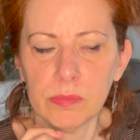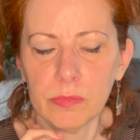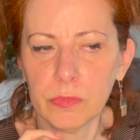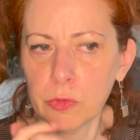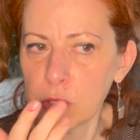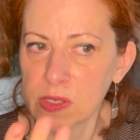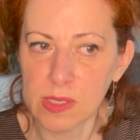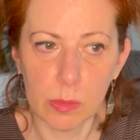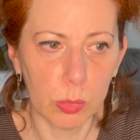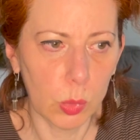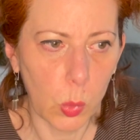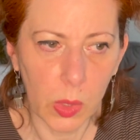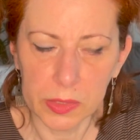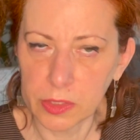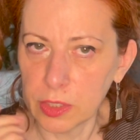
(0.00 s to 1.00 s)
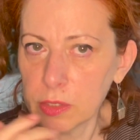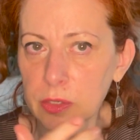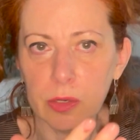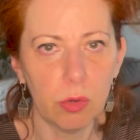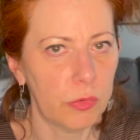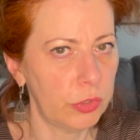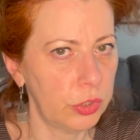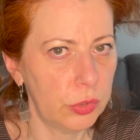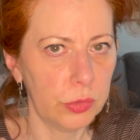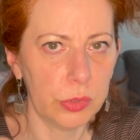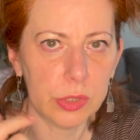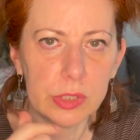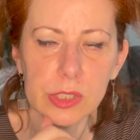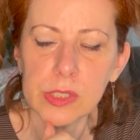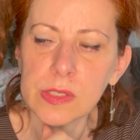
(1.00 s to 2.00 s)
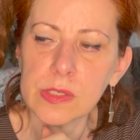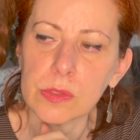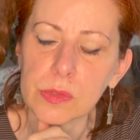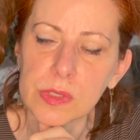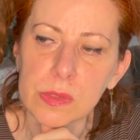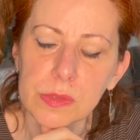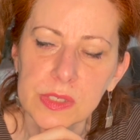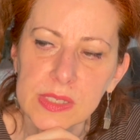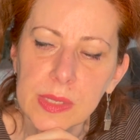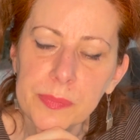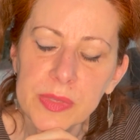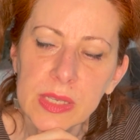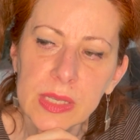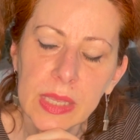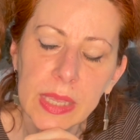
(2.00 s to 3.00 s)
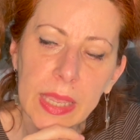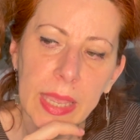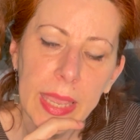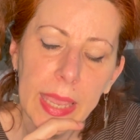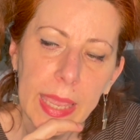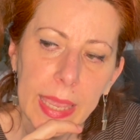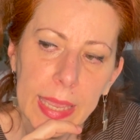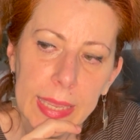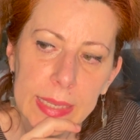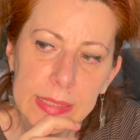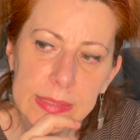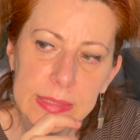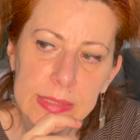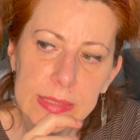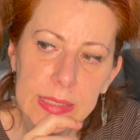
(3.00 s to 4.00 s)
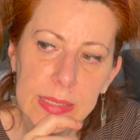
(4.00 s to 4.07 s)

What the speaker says: for example, 1 year or 2 years or something. And